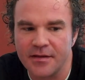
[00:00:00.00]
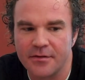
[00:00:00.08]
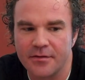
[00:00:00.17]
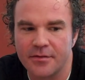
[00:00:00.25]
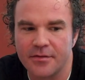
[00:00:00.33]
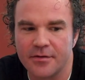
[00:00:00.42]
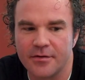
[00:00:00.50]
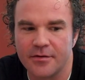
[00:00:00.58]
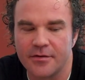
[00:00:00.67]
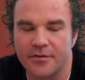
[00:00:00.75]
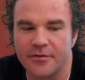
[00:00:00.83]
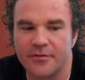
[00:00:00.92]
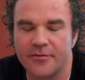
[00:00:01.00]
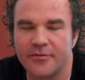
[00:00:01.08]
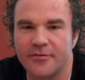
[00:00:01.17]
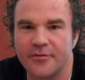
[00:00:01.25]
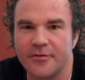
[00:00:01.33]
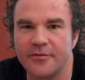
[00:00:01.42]
the
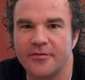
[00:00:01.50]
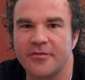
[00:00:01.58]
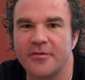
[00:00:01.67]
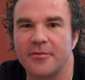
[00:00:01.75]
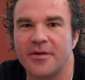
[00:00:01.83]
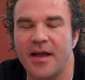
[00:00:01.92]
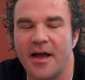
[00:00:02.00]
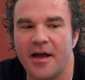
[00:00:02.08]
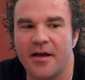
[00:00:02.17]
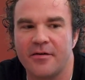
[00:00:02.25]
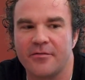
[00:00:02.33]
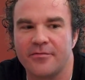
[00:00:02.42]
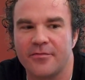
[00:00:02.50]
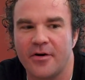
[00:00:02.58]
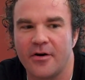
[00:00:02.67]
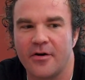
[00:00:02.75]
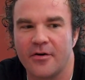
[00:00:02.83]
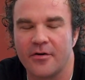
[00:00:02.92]
students that we have
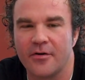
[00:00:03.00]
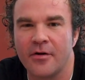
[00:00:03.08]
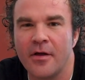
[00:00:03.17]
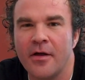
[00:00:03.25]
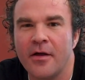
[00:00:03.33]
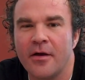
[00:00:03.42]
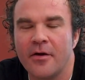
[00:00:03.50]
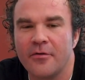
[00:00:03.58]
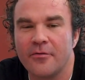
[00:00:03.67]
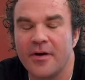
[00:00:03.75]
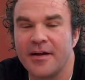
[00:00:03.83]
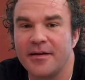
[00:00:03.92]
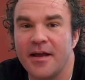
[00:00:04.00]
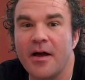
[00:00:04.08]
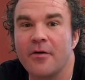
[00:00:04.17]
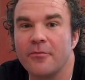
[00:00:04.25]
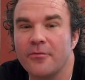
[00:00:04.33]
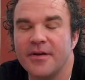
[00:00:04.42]
are right
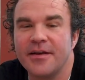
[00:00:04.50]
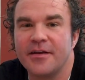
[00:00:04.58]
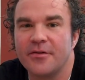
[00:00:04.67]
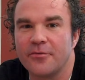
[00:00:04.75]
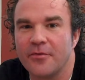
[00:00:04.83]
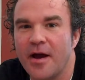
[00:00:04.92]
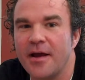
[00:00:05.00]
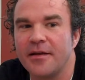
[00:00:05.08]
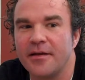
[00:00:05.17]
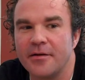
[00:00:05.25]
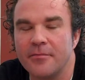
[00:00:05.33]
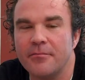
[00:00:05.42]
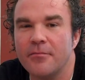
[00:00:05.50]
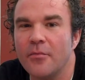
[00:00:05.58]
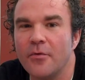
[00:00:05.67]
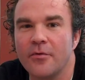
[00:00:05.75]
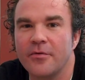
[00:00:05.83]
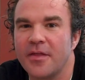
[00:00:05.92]
now reading and writing
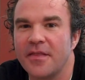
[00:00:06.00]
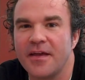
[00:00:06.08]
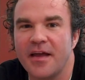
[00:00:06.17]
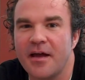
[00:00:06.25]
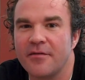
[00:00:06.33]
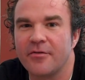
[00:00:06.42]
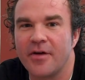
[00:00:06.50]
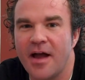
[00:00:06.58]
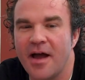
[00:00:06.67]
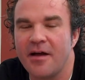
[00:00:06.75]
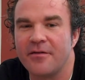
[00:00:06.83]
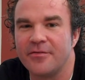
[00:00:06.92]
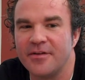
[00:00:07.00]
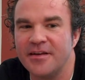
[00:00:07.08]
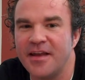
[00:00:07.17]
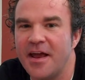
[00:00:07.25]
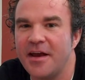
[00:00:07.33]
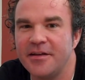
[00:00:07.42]
more than they ever have
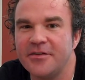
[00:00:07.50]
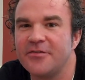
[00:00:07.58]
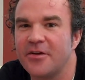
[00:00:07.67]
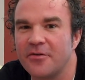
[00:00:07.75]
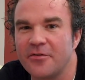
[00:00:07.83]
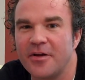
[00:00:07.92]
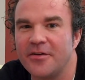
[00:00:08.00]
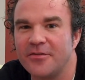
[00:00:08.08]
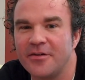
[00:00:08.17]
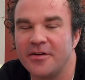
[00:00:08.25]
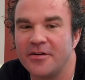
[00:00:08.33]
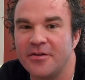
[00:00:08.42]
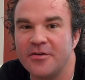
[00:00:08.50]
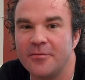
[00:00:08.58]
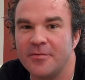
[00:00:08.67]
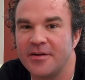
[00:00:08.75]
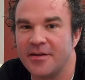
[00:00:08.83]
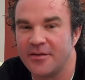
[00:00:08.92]
in any generation in
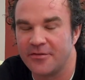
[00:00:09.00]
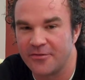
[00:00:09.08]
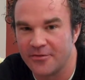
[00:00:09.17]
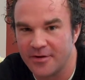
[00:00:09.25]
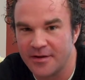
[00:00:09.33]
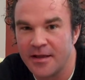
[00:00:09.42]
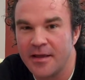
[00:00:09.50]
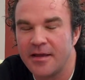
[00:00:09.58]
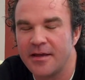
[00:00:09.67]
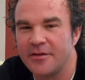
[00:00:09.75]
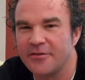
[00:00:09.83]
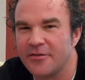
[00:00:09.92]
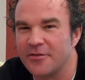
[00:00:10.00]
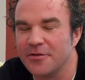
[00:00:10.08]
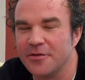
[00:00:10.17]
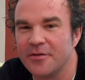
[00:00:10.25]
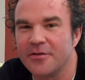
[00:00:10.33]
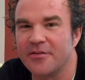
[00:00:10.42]
human history. It just
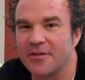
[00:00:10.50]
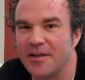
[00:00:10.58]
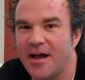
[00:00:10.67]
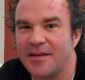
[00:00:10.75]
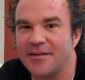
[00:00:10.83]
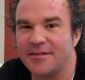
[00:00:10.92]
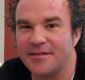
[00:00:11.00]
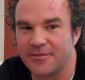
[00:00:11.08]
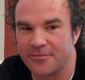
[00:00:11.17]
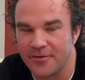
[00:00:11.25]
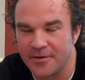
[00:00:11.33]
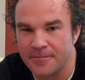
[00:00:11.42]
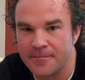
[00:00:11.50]
looks a lot different.